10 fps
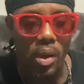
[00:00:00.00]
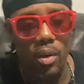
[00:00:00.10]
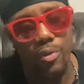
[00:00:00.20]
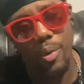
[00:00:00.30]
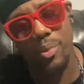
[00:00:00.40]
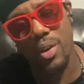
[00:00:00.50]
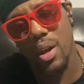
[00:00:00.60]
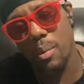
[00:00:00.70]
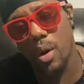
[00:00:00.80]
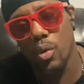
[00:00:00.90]
You feel what I'm saying?
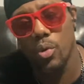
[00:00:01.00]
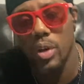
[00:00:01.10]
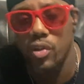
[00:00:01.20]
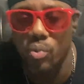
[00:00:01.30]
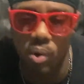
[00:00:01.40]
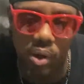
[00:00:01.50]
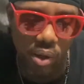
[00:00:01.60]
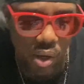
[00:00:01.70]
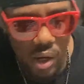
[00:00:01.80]
I'm gonna go through each one,